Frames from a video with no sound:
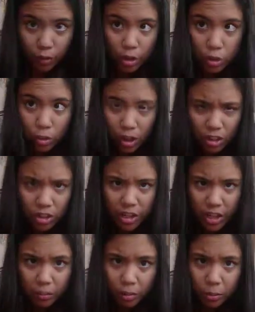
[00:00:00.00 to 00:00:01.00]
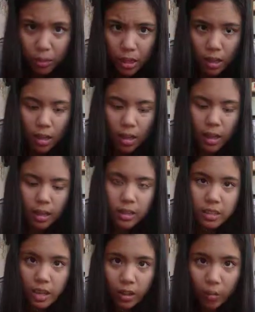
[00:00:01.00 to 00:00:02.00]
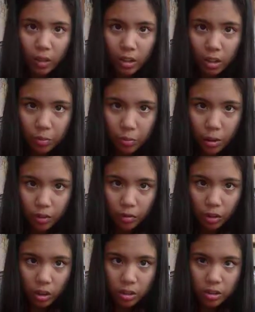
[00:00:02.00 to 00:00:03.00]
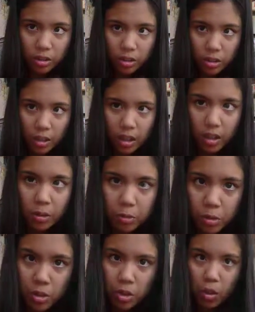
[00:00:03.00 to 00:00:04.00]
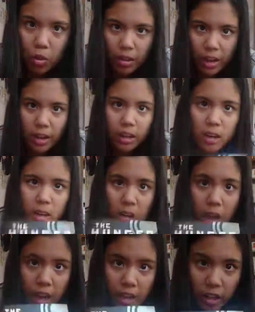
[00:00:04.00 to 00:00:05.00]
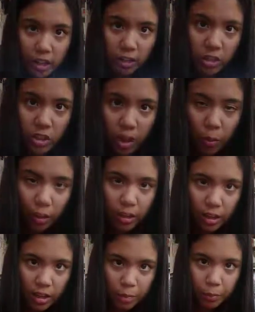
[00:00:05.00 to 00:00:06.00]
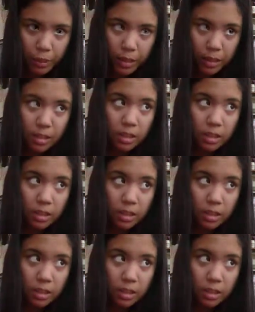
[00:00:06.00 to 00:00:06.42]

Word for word: first will understand for me instead of reading the book first, so that I can understand what it means